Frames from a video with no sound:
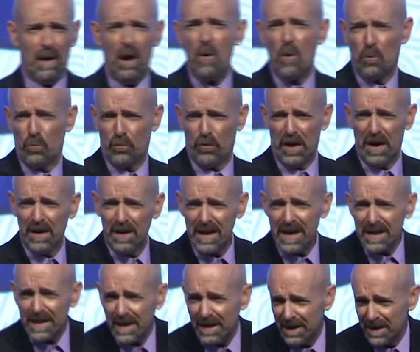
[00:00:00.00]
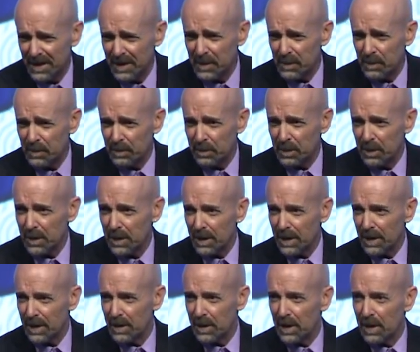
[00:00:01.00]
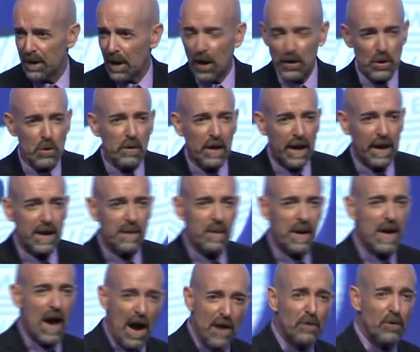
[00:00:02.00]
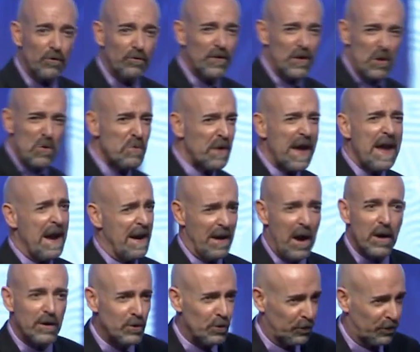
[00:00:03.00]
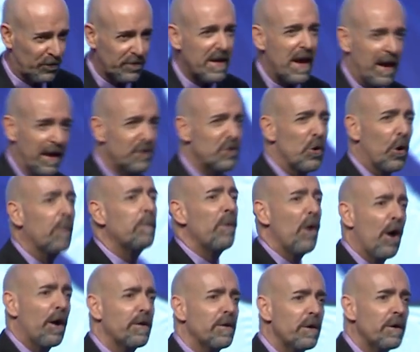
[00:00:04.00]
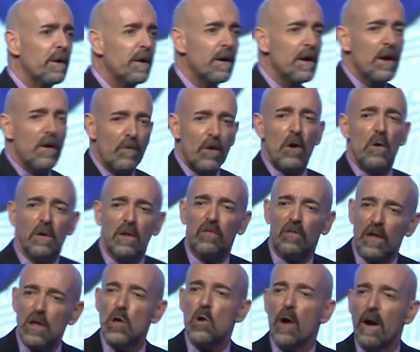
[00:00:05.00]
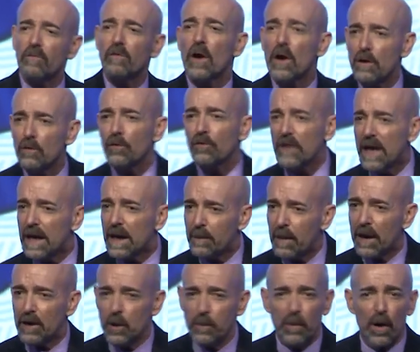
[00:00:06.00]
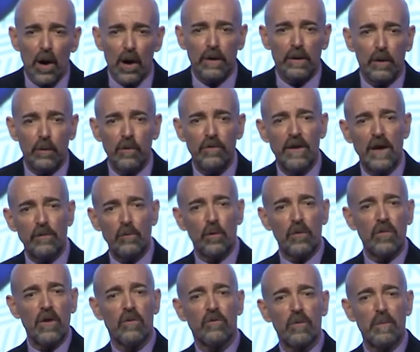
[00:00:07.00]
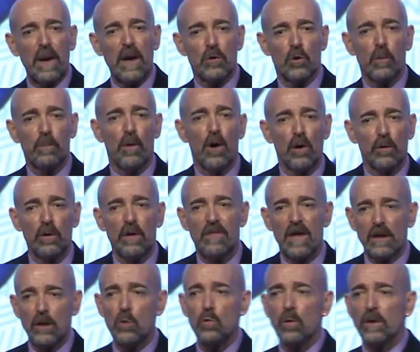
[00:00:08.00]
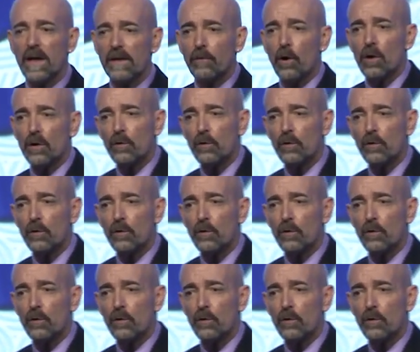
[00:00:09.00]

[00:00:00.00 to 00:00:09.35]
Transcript: Oh, really? Are you kidding me? You can't understand your partner. The only thing you have to understand about your partner is that there are things about your partner that you will never